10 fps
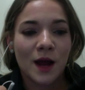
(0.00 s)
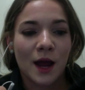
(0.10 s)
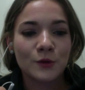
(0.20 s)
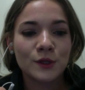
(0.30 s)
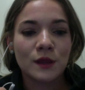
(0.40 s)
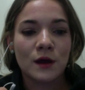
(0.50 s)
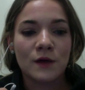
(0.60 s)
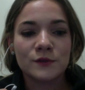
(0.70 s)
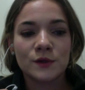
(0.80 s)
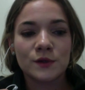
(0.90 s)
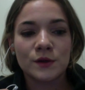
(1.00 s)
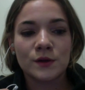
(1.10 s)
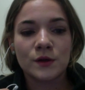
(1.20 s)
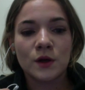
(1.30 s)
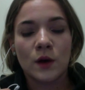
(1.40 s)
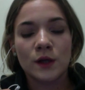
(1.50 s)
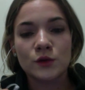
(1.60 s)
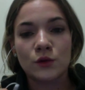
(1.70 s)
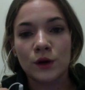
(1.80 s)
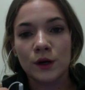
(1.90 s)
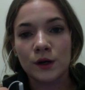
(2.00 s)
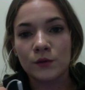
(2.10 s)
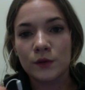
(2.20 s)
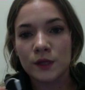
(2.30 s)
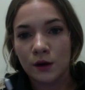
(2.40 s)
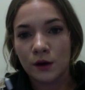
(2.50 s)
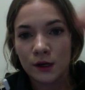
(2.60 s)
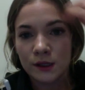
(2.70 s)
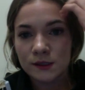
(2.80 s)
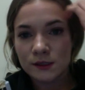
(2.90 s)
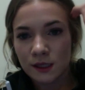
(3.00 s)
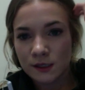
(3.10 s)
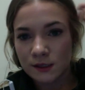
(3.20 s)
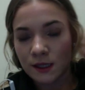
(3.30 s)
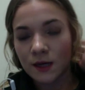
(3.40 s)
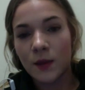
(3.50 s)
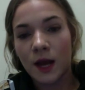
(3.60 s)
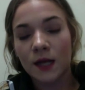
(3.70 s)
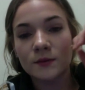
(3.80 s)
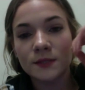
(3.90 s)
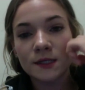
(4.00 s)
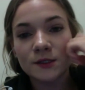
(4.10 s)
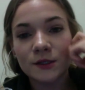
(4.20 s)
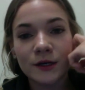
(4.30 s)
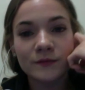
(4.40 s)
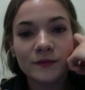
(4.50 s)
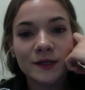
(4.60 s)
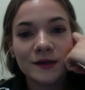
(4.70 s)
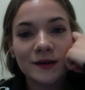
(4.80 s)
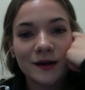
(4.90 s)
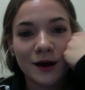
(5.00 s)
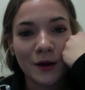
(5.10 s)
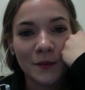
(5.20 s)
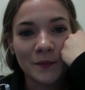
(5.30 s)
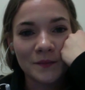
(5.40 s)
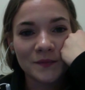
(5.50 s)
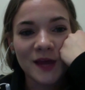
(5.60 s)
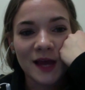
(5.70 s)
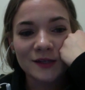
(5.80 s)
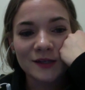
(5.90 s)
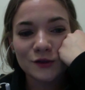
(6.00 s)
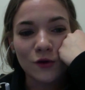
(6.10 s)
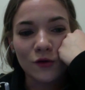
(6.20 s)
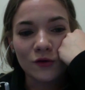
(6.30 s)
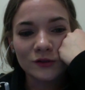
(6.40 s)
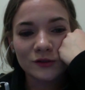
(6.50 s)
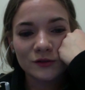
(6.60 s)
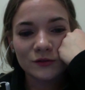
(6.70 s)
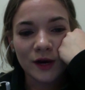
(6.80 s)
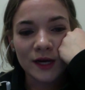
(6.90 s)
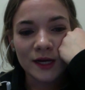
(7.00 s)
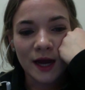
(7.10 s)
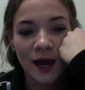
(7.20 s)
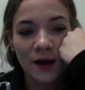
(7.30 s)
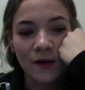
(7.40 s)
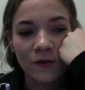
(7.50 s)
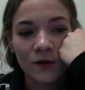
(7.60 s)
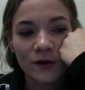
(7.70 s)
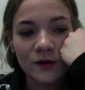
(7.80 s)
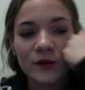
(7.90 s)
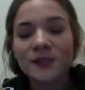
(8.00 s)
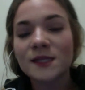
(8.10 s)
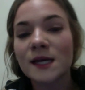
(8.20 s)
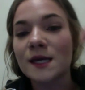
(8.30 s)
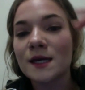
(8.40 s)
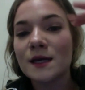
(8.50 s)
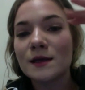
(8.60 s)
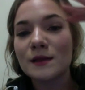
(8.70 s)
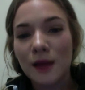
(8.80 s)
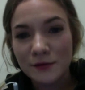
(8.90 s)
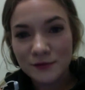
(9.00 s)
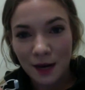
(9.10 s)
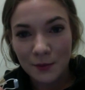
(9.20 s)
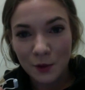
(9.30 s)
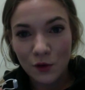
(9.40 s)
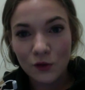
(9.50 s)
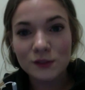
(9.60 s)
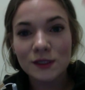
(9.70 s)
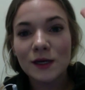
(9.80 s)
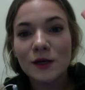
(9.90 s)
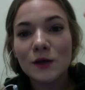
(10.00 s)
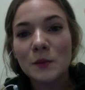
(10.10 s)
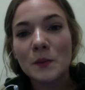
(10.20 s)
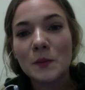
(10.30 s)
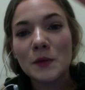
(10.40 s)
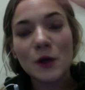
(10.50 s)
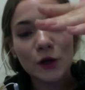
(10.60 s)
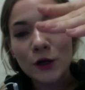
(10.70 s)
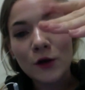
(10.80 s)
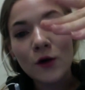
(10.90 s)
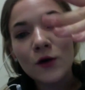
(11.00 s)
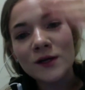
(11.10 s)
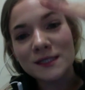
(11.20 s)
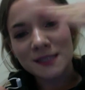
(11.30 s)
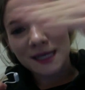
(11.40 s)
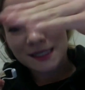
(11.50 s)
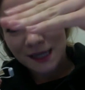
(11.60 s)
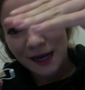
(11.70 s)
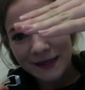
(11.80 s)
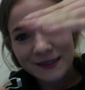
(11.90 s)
would love to go on tour with an artist as like a backup dancer. That is goals right now, or that's like lifetime goals. Current goal is get signed